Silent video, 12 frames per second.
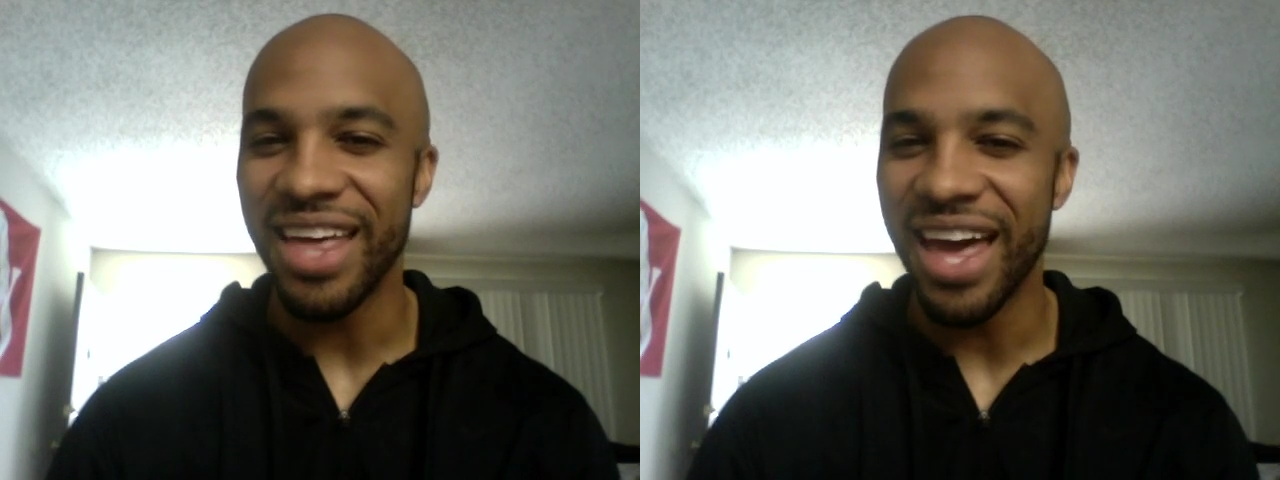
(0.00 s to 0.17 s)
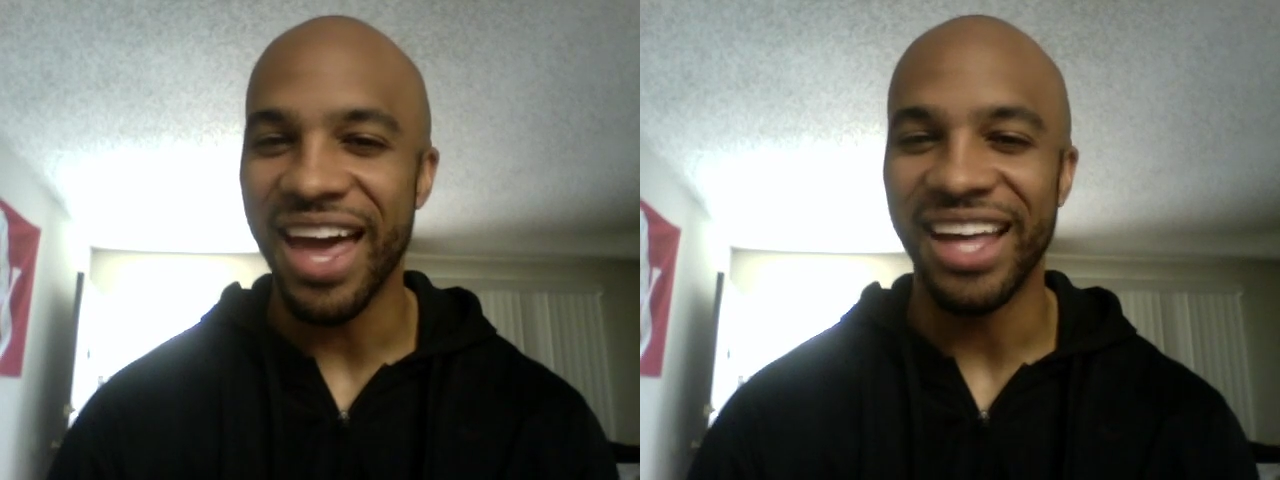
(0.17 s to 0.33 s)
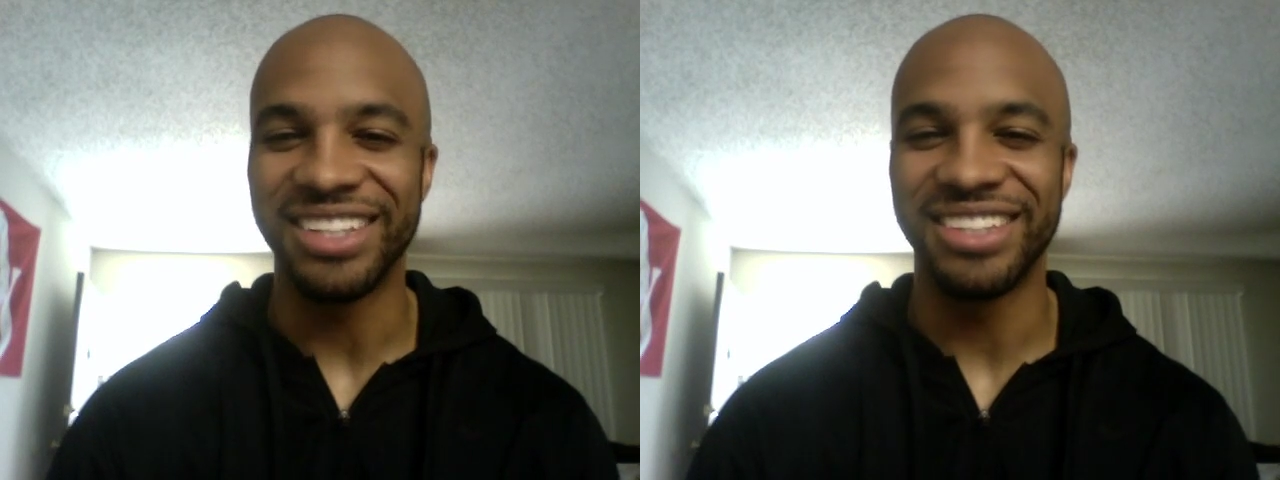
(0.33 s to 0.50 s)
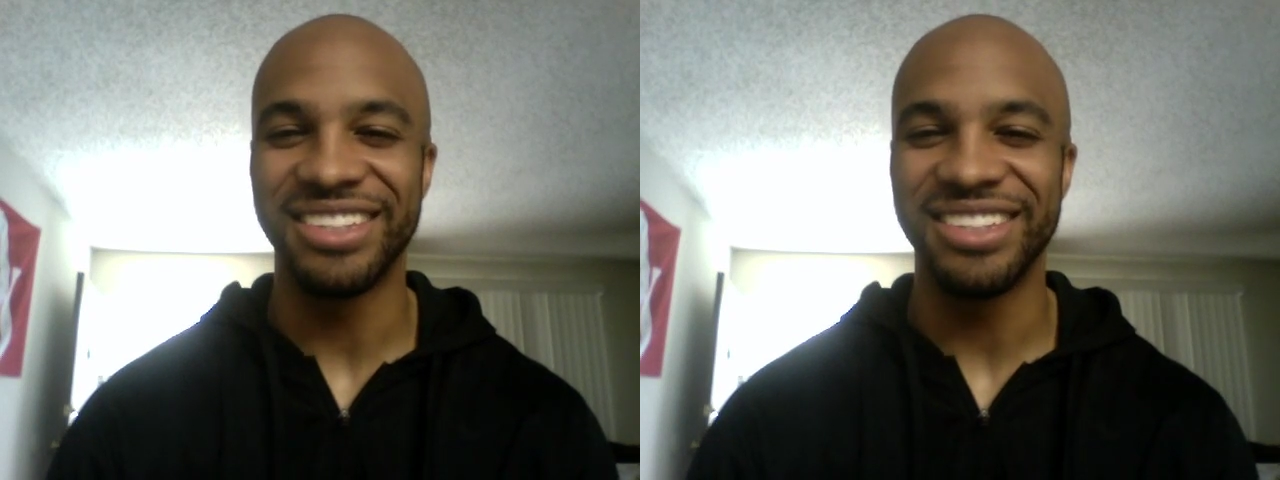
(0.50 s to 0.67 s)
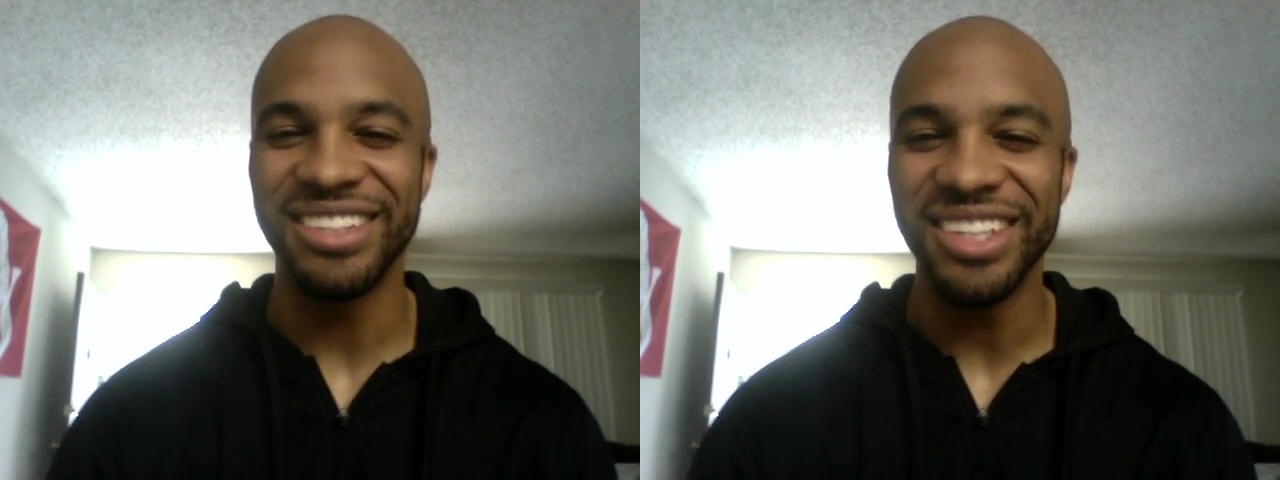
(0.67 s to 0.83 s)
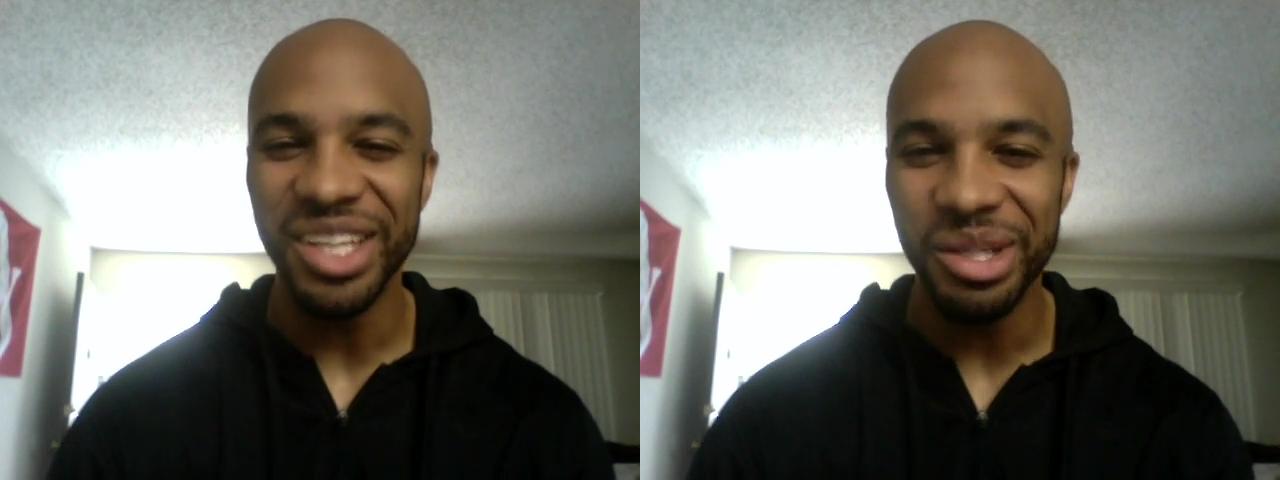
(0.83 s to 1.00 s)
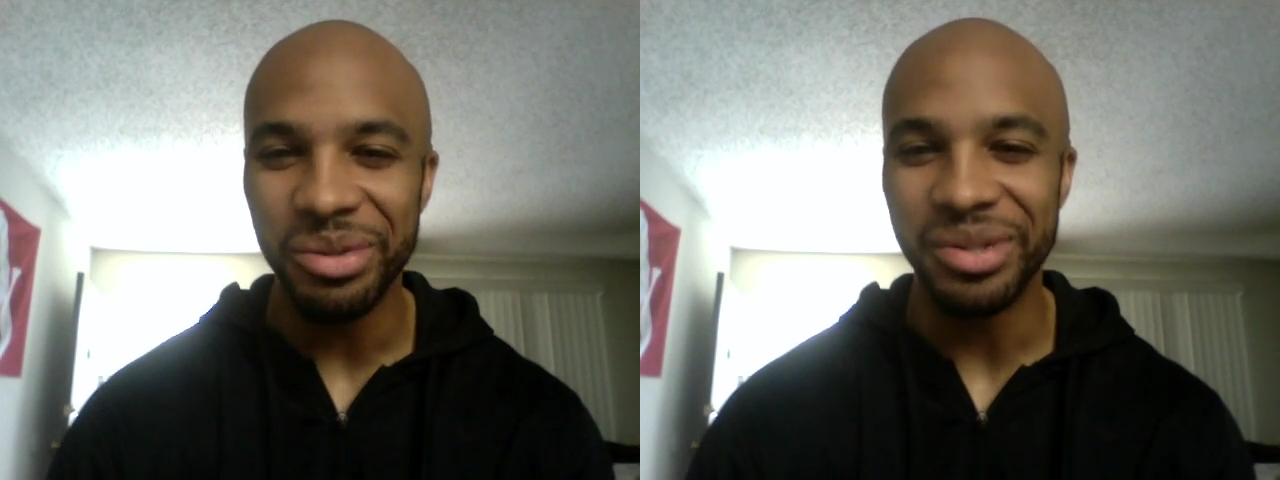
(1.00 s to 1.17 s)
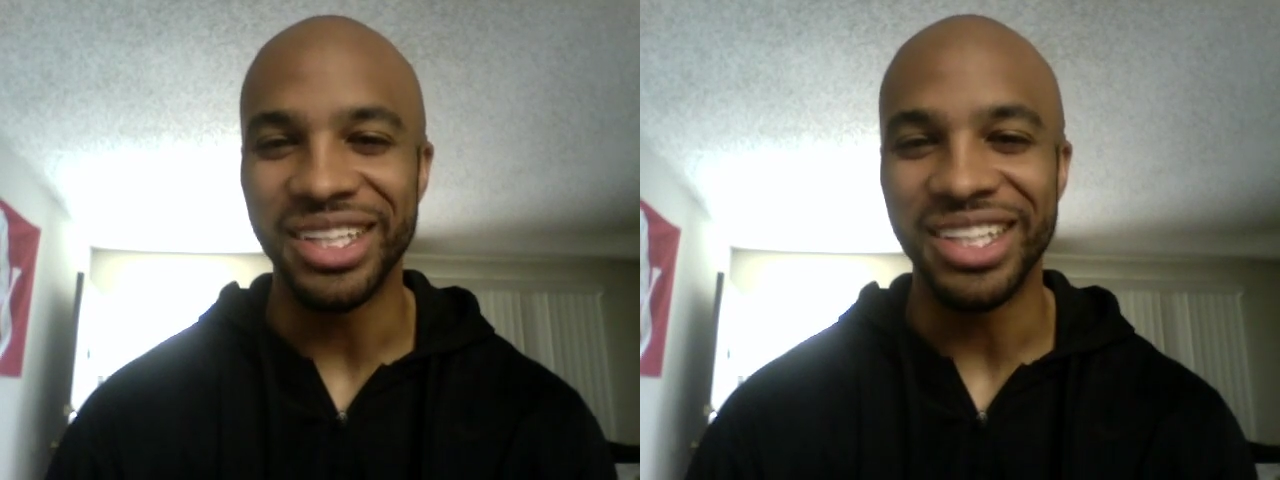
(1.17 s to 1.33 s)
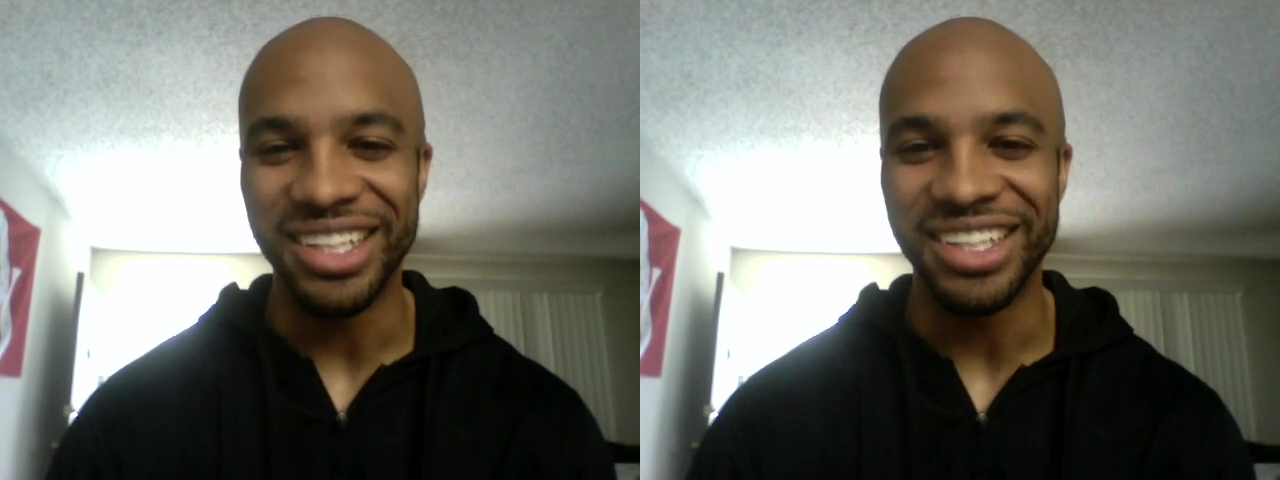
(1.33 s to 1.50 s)
that
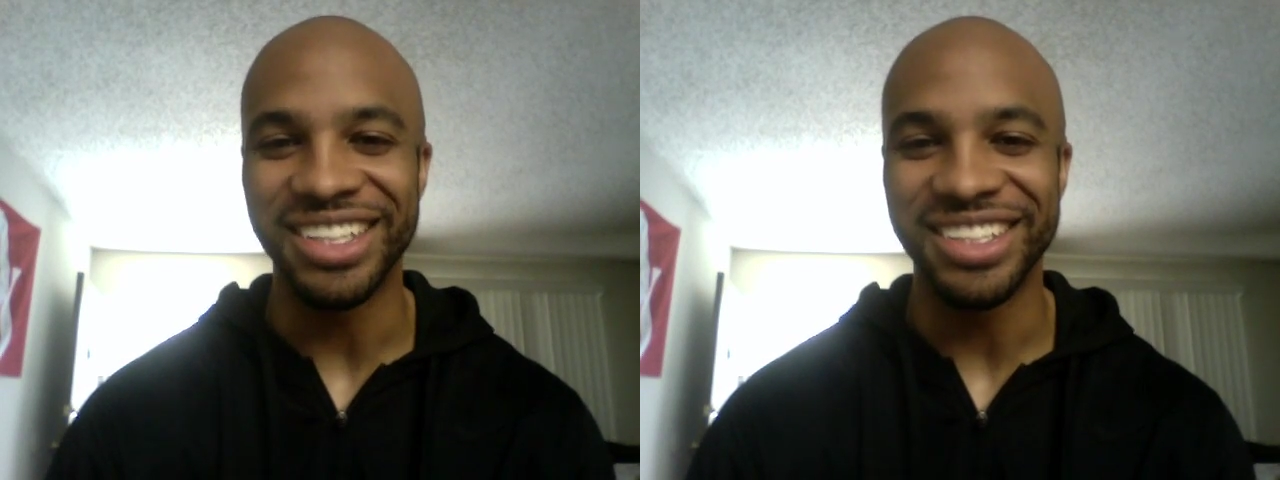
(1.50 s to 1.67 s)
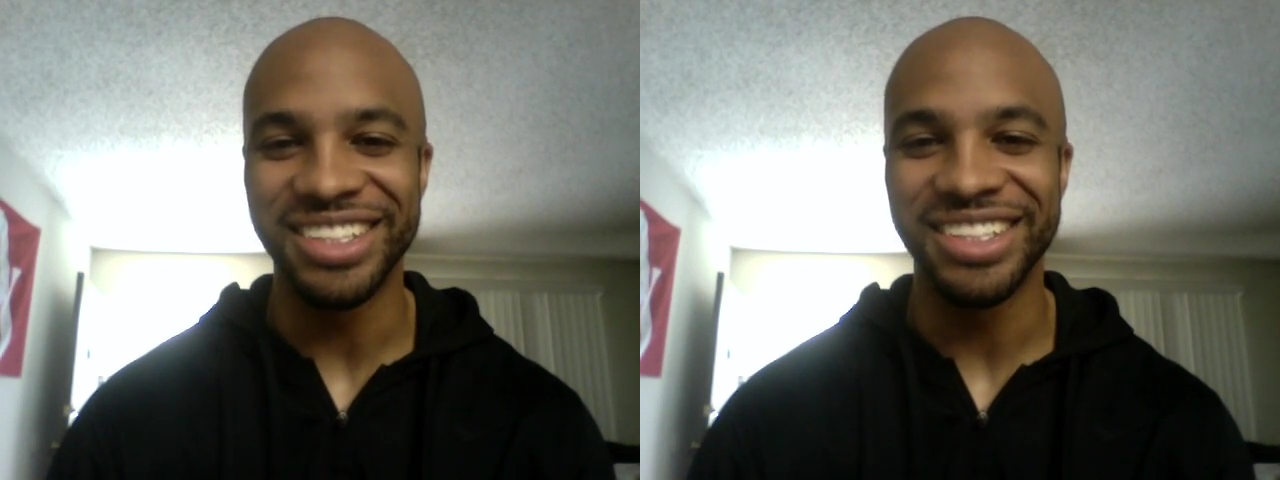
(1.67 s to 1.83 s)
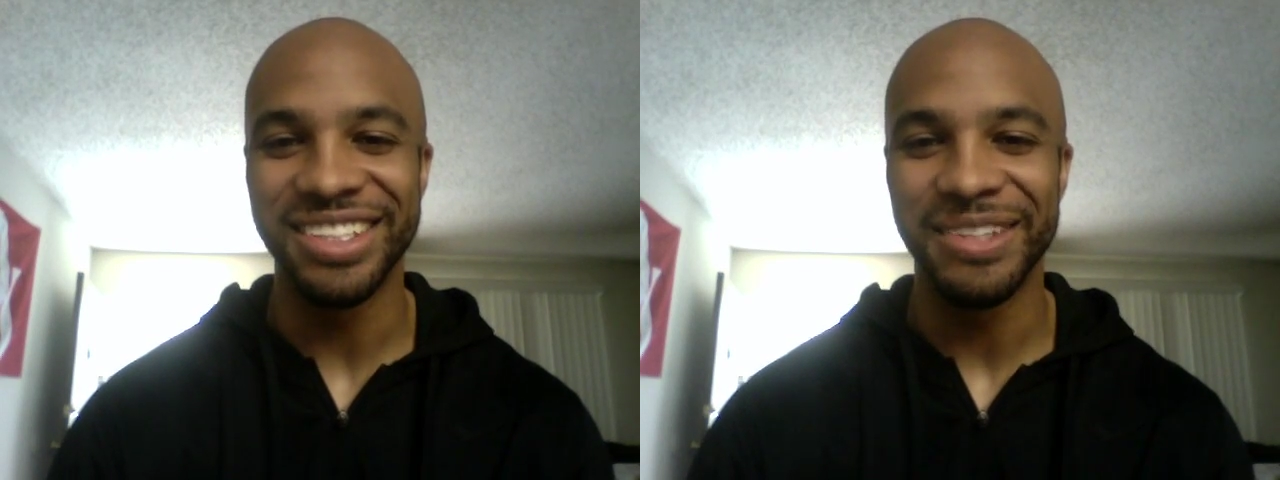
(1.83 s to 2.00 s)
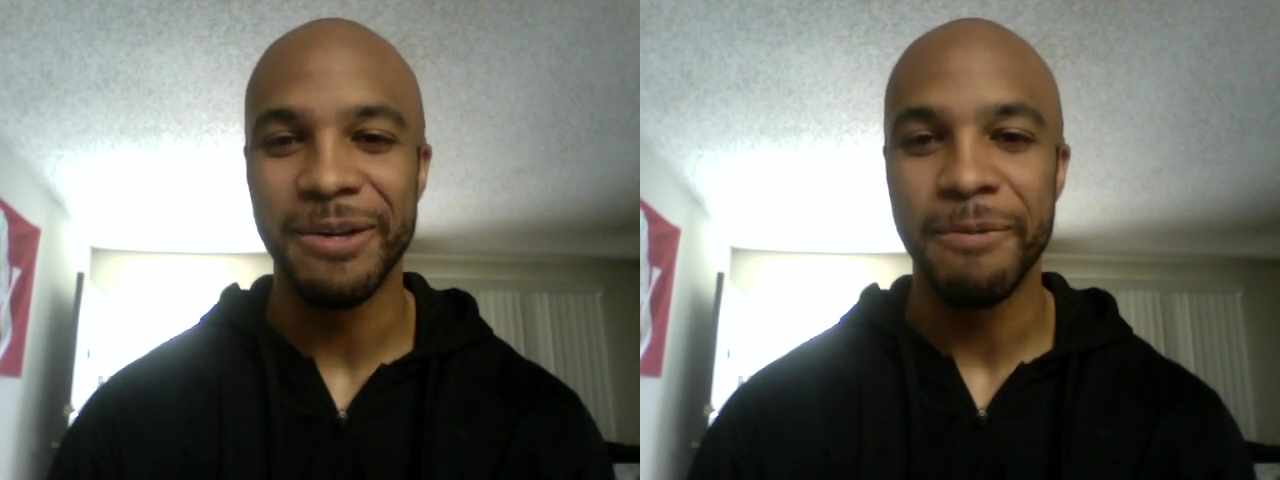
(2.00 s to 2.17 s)
serious.